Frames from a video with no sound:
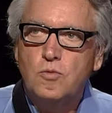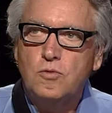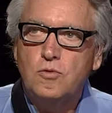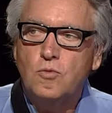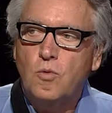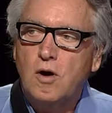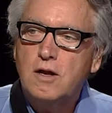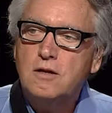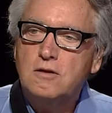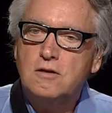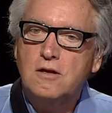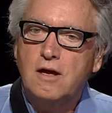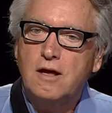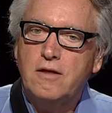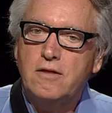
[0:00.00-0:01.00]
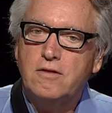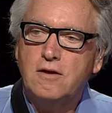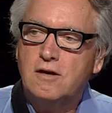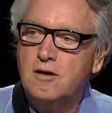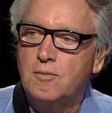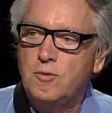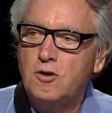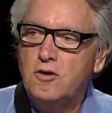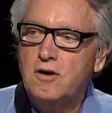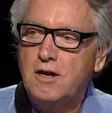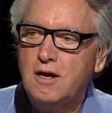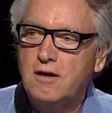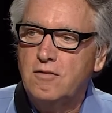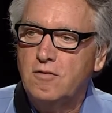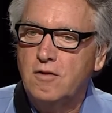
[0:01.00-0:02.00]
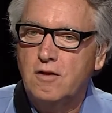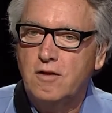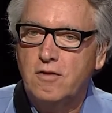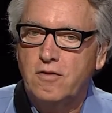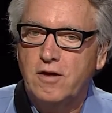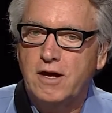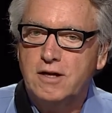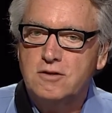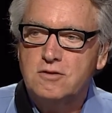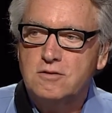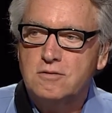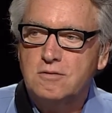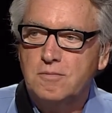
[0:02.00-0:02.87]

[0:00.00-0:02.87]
want the community that